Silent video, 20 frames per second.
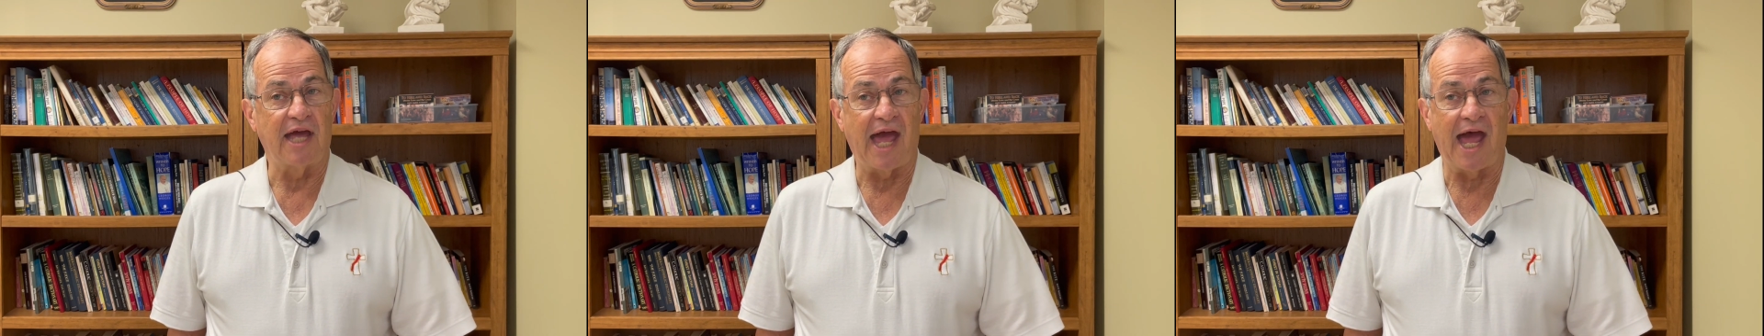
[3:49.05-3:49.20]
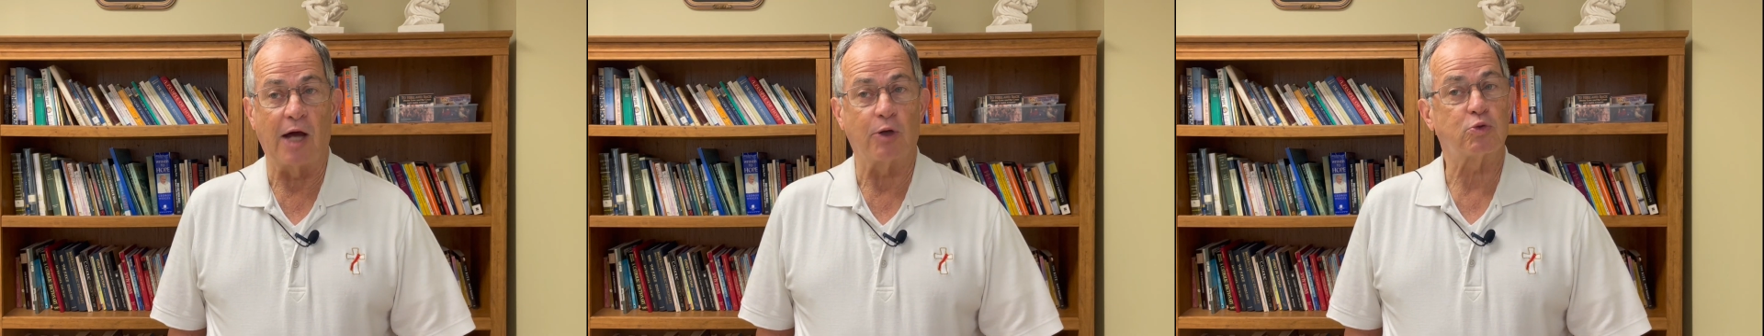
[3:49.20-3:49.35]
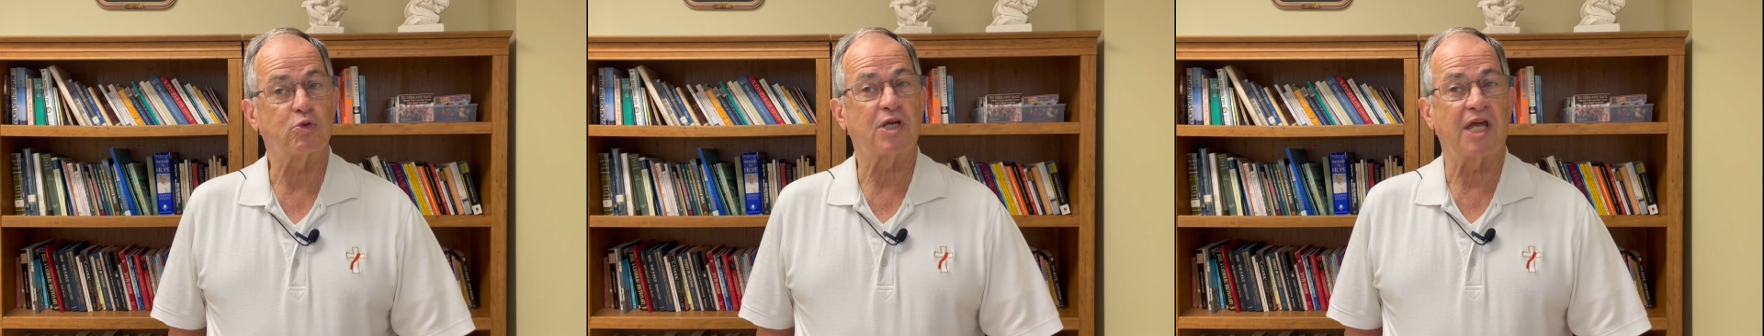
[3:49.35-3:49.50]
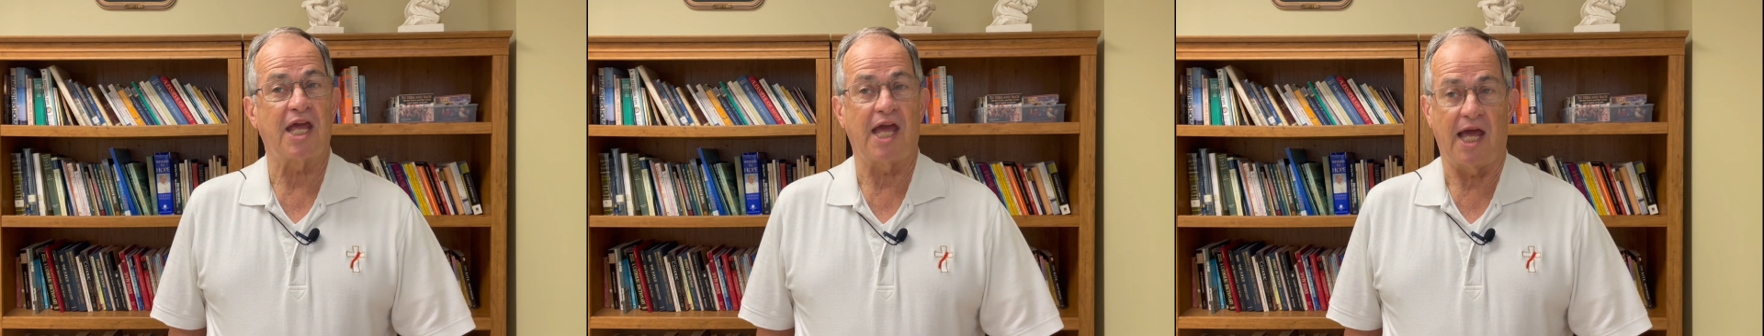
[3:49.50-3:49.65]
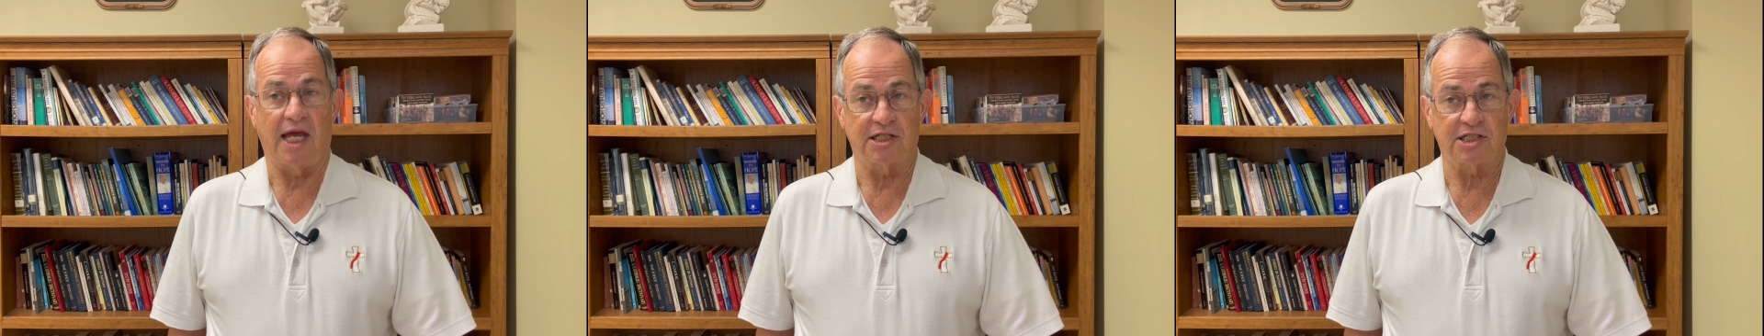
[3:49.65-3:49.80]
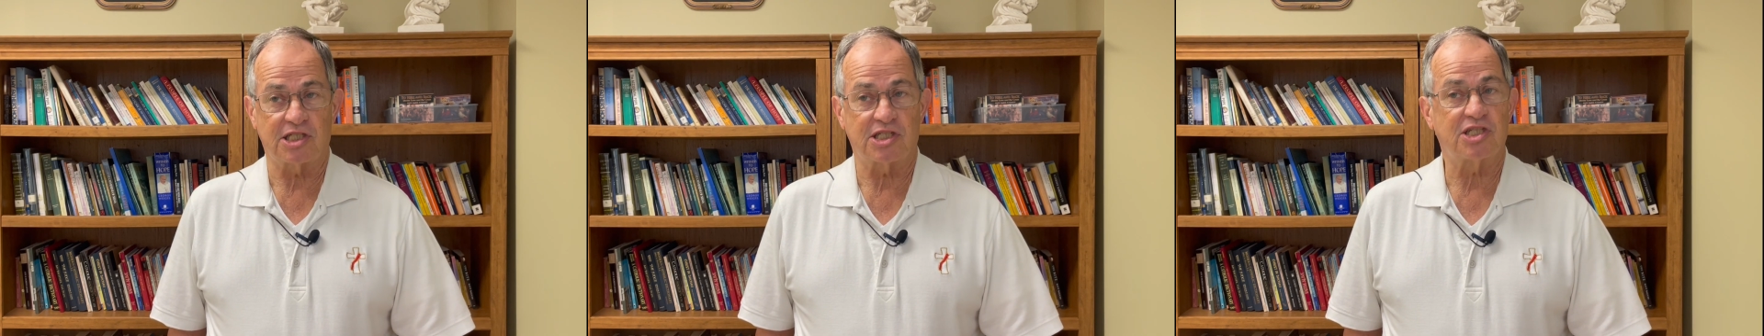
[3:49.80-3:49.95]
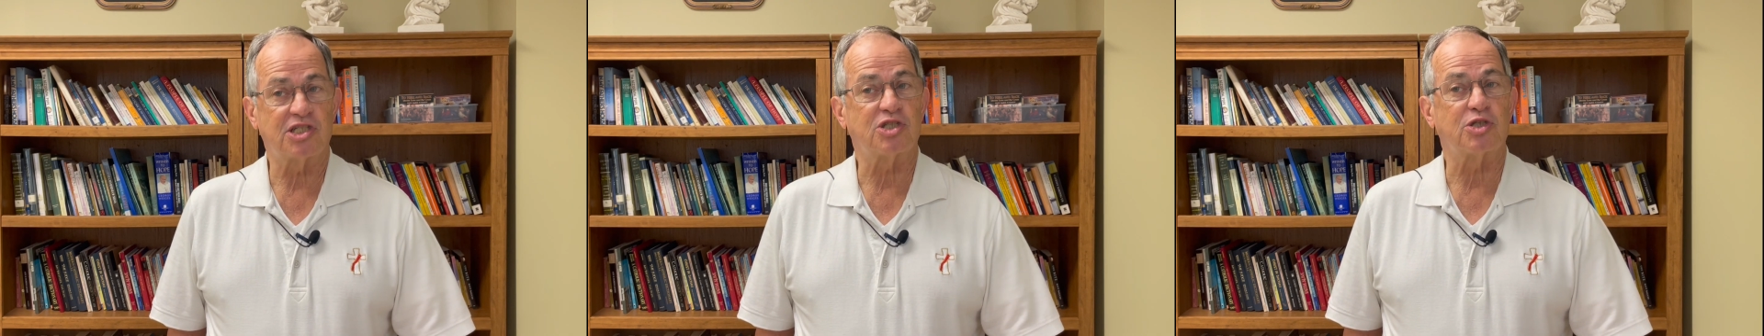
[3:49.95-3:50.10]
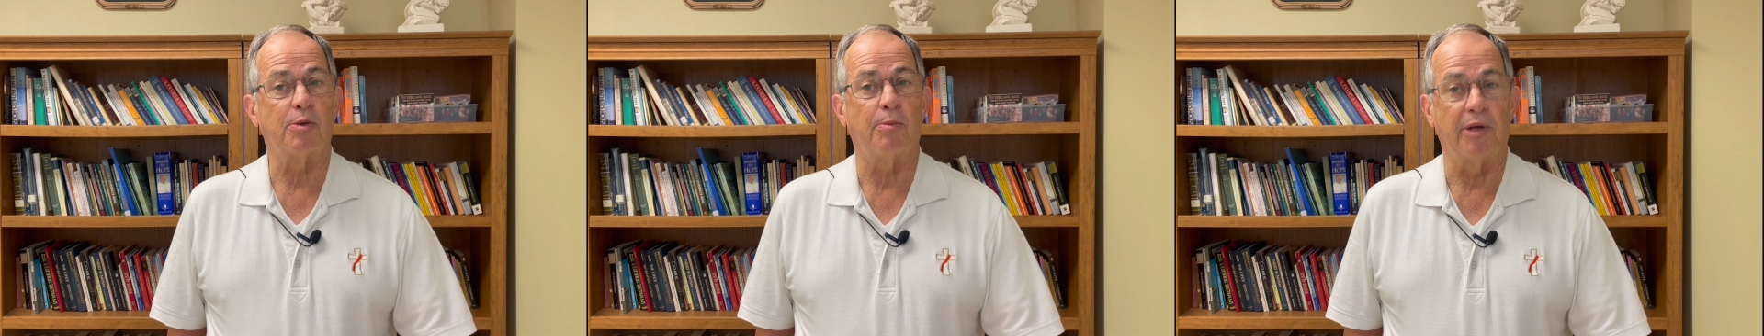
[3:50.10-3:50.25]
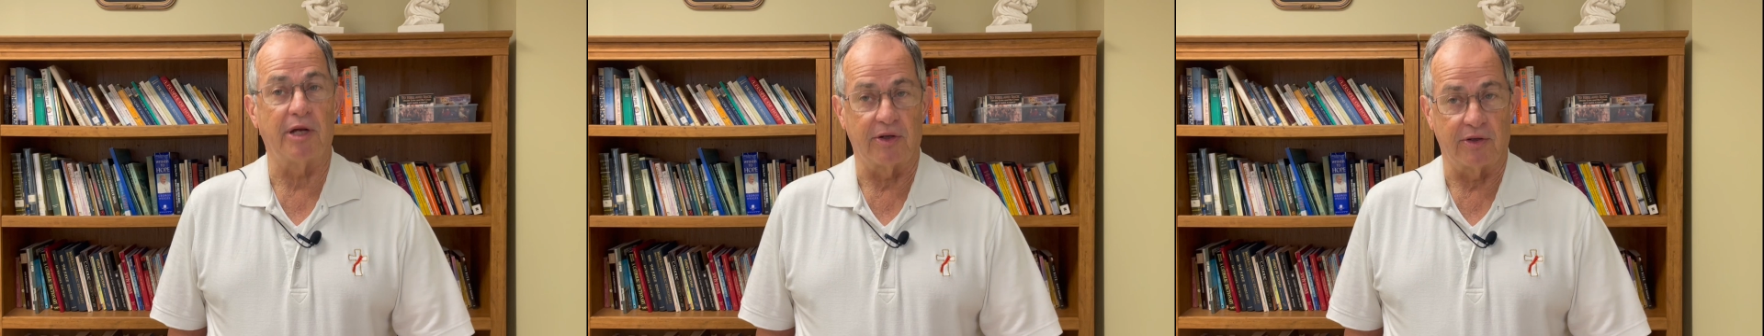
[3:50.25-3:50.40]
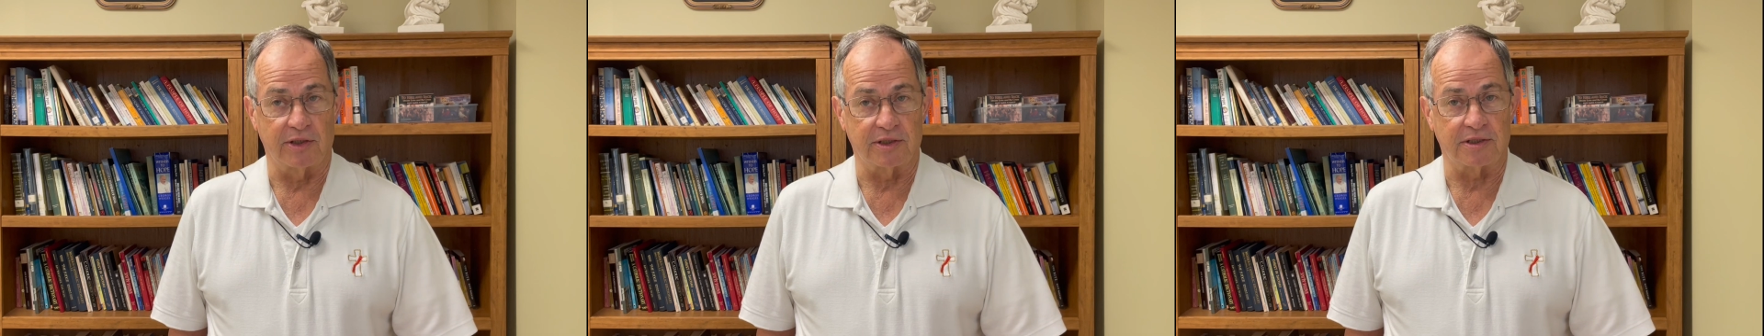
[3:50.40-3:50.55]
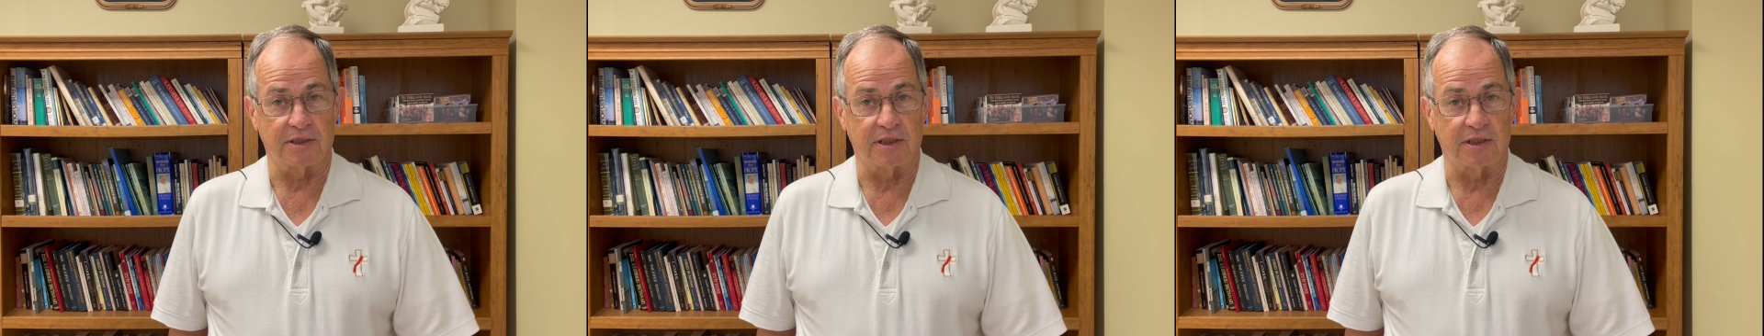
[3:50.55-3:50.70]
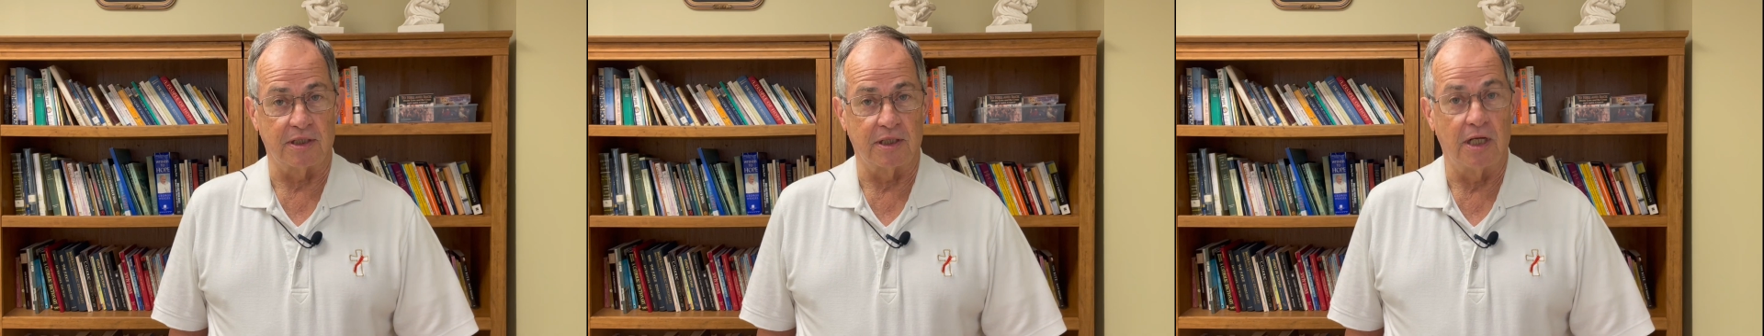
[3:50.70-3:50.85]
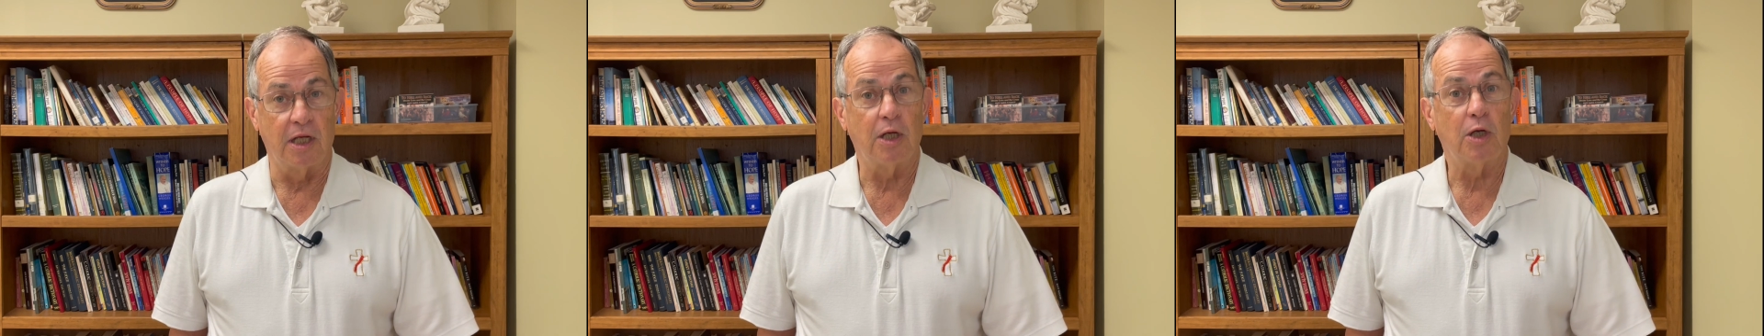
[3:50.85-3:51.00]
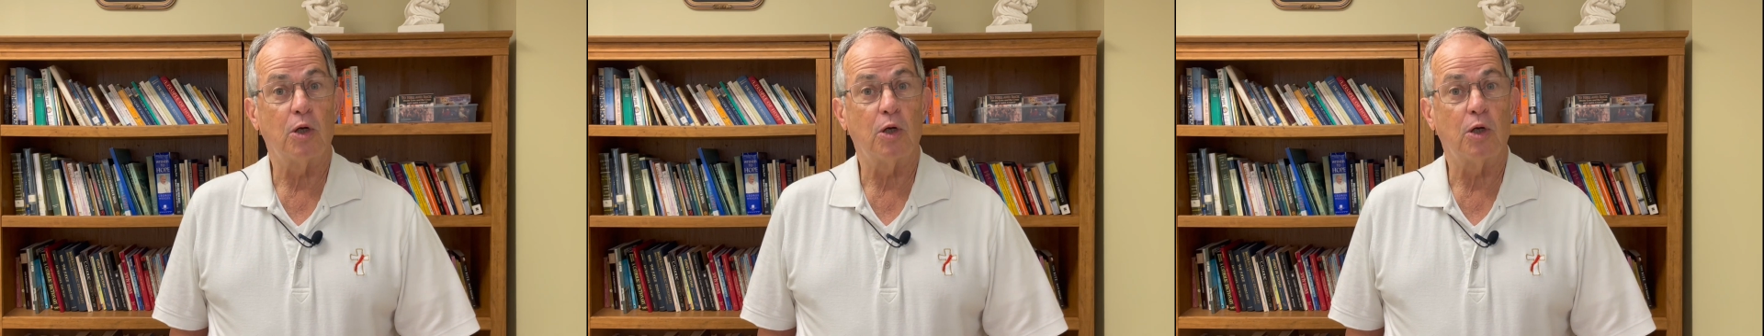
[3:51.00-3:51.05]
outcast Samaritan